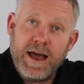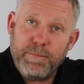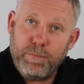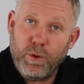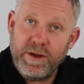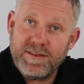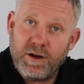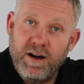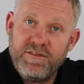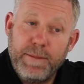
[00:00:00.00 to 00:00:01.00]
point
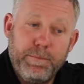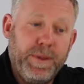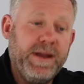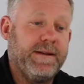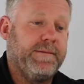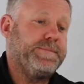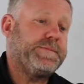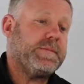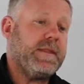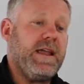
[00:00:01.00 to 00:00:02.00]
of a pin.
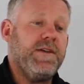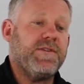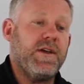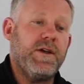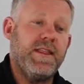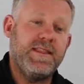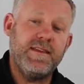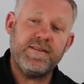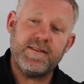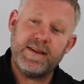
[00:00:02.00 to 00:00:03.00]
So
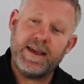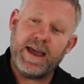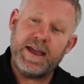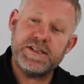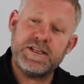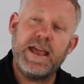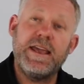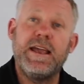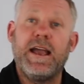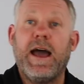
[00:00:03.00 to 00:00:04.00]
this gauge
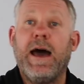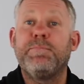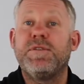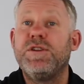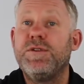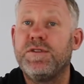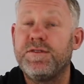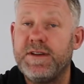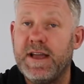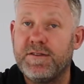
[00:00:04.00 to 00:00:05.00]
taking up to
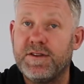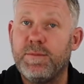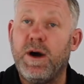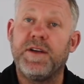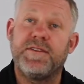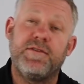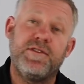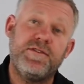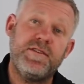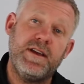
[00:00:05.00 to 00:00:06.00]
300 bars, you
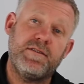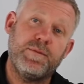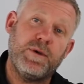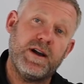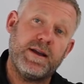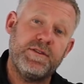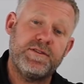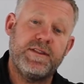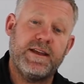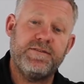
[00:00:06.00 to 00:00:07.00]
have 300 bar coming
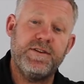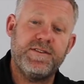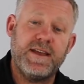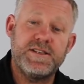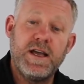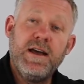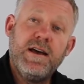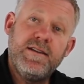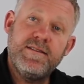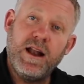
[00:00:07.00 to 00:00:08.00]
through that first stage.
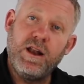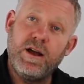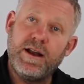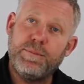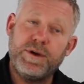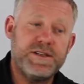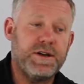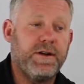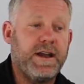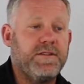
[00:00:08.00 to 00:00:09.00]
There's a lot of
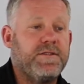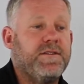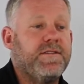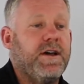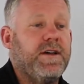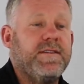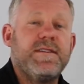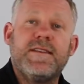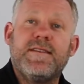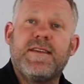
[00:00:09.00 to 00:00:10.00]
pressure running through this hose
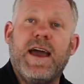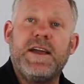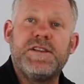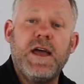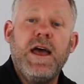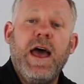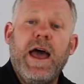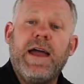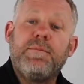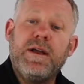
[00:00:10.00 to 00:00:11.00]
into this gauge.
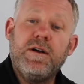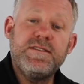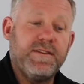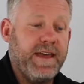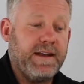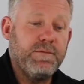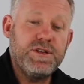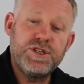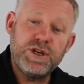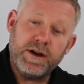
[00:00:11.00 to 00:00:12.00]
And because of that,
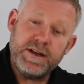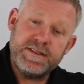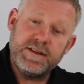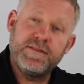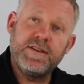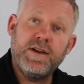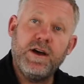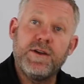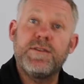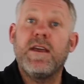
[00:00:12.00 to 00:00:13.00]
majority of this
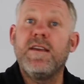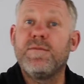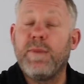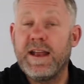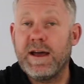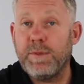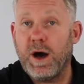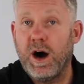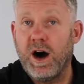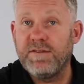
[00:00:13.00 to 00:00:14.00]
hose is made up
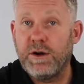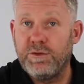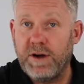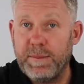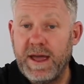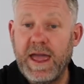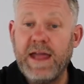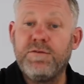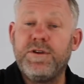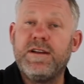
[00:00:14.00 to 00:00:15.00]
of rubber
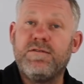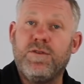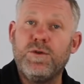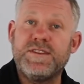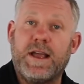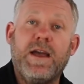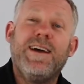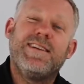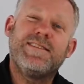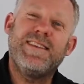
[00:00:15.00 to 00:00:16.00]
and reinforcing.
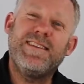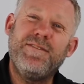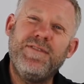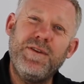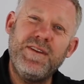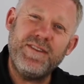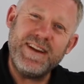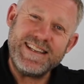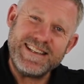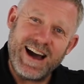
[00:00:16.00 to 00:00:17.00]
So there's a very,
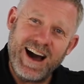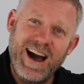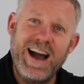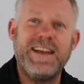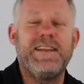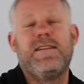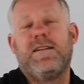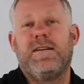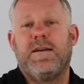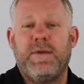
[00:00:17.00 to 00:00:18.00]
very tiny
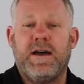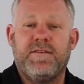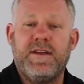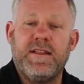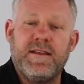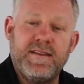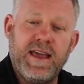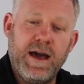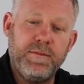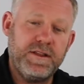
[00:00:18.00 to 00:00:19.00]
little amount of air that's
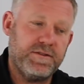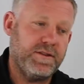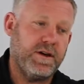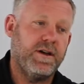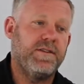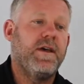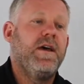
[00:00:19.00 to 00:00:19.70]
coming through the hose